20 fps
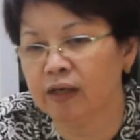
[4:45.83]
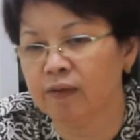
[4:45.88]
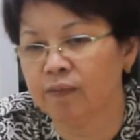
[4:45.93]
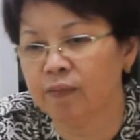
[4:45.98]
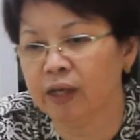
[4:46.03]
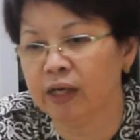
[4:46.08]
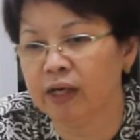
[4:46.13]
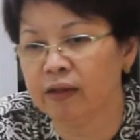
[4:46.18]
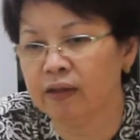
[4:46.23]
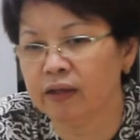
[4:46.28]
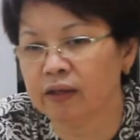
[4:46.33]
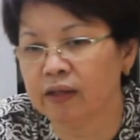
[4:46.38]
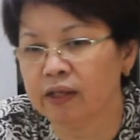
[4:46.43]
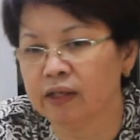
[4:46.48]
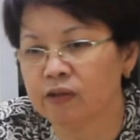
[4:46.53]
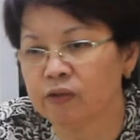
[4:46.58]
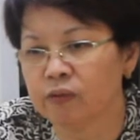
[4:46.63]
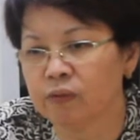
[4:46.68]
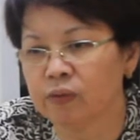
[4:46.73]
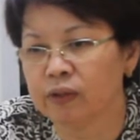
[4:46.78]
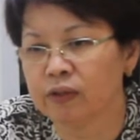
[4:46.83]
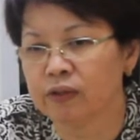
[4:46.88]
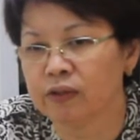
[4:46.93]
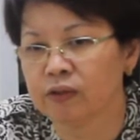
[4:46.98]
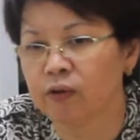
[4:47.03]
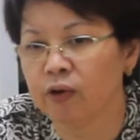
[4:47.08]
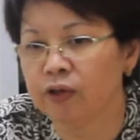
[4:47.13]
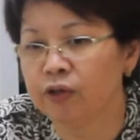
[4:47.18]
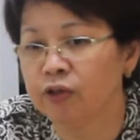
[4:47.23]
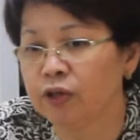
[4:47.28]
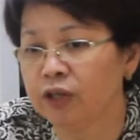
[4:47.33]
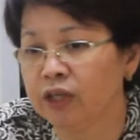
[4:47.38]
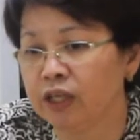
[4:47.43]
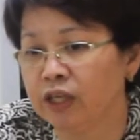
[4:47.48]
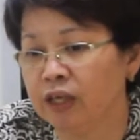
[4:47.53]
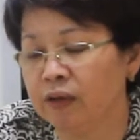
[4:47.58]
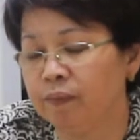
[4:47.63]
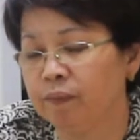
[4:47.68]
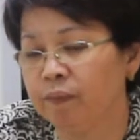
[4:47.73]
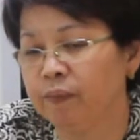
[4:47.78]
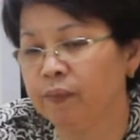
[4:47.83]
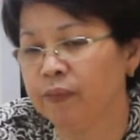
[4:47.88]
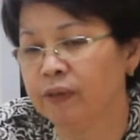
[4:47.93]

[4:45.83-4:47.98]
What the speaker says: But I think that's what's going to keep